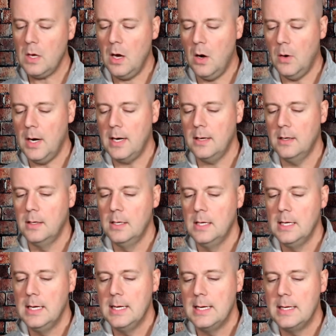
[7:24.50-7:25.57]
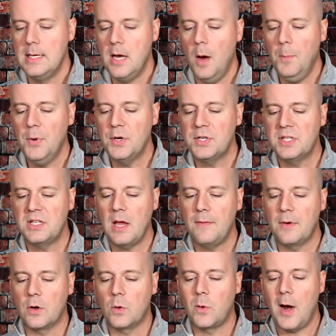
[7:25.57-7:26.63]
All right. Number
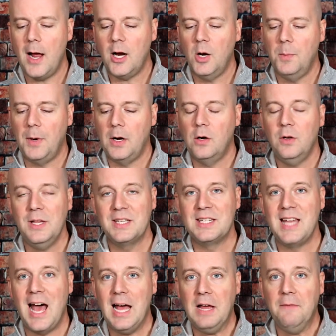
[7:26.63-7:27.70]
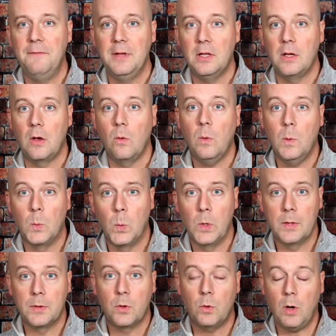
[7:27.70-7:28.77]
seven, Cracker Barrel is not affiliated
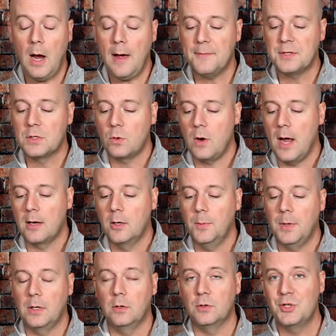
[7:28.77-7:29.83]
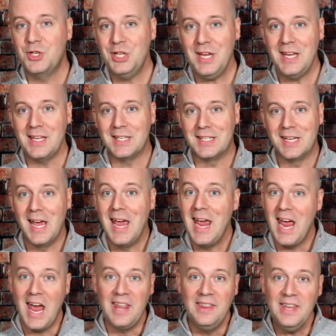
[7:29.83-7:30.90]
with Kraft's Cracker Barrel cheese,
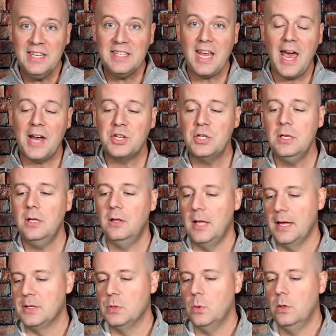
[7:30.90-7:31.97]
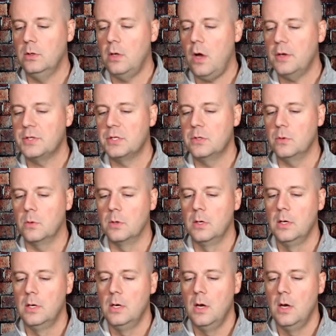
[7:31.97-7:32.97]
and this actually led to a lawsuit.